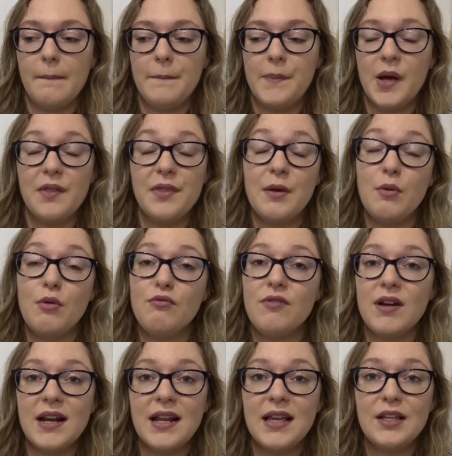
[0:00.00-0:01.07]
But they were
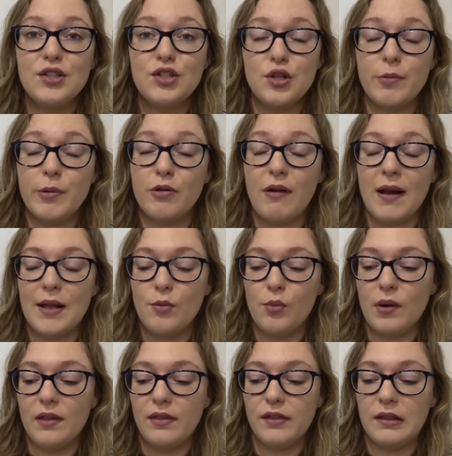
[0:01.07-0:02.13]
really super great
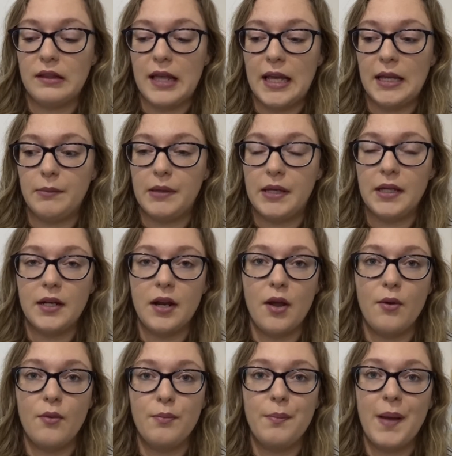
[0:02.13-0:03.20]
with letting me, you know,